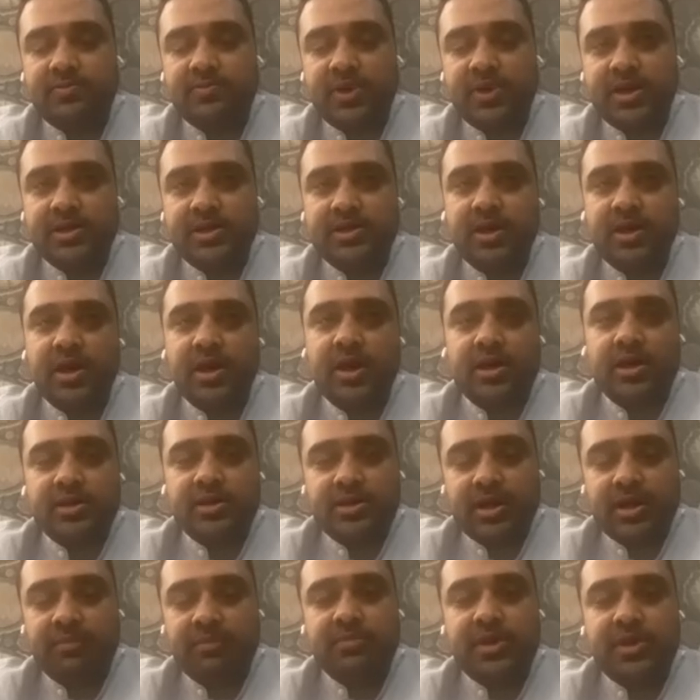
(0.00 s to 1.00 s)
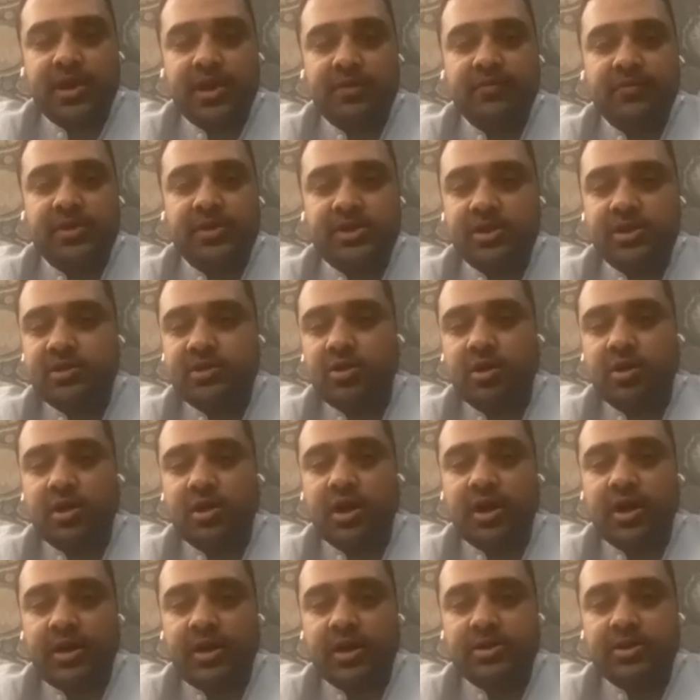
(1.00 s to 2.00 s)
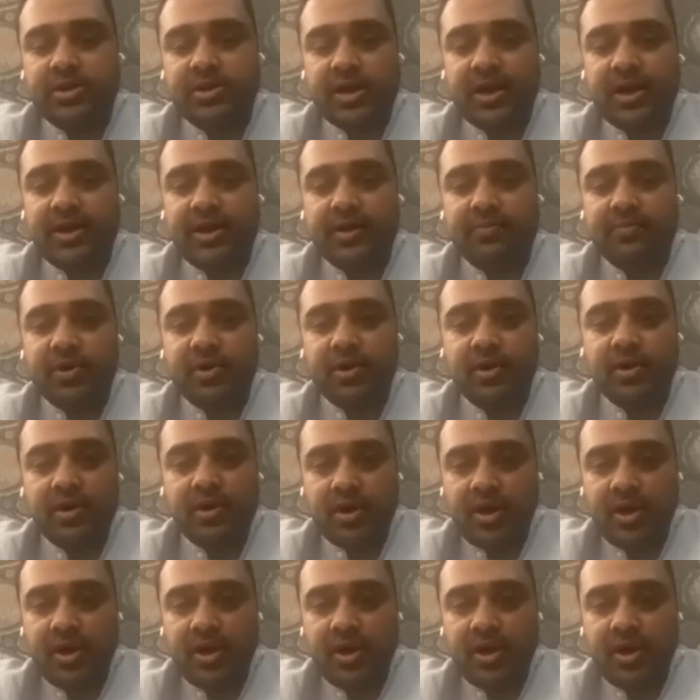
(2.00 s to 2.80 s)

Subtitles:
means something which is not understandable.